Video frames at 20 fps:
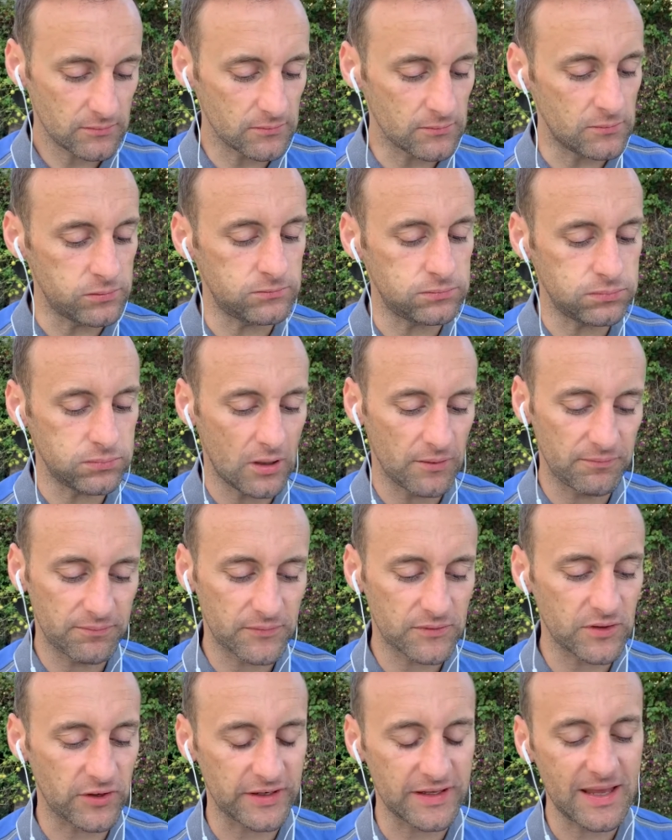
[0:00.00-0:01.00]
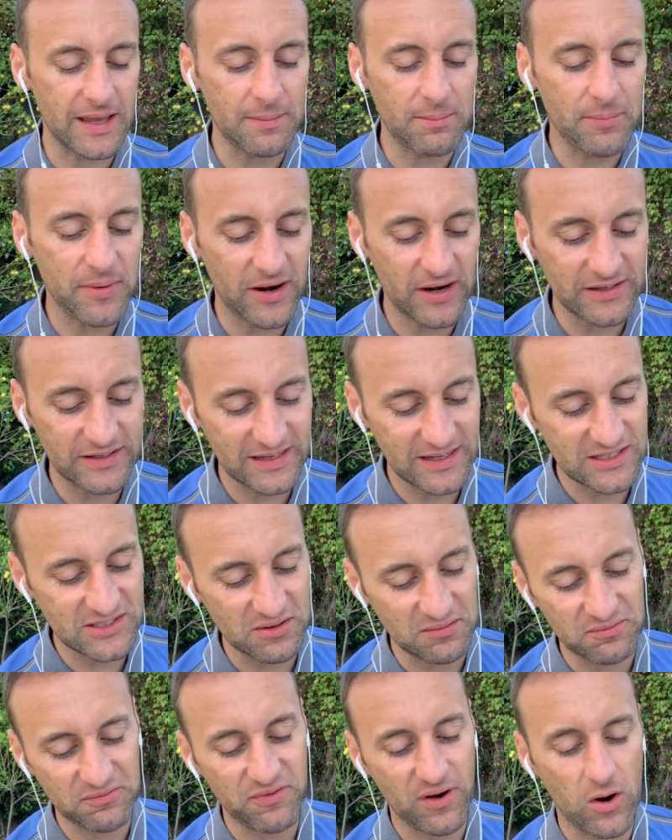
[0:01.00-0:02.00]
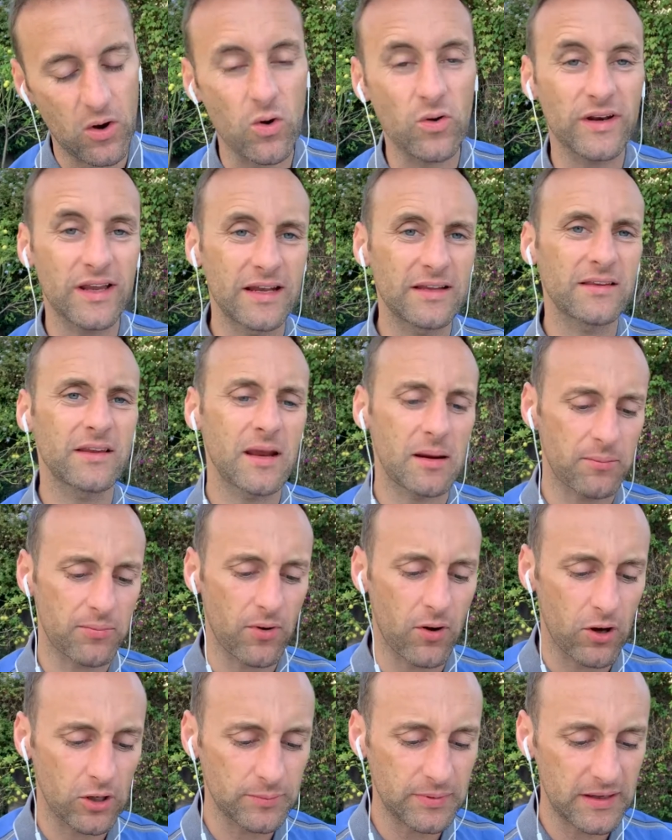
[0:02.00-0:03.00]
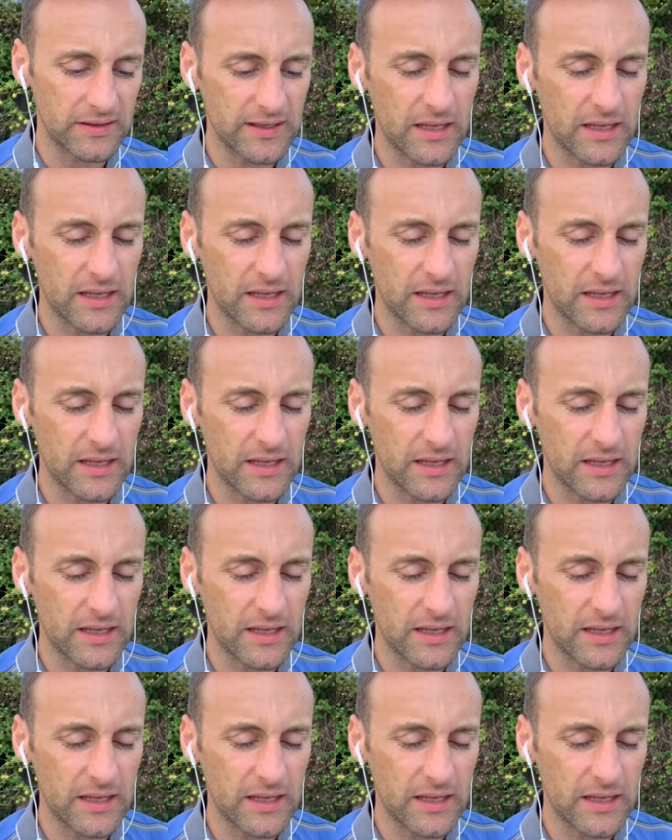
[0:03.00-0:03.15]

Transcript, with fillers: getting better deals on phone, internet and broadband.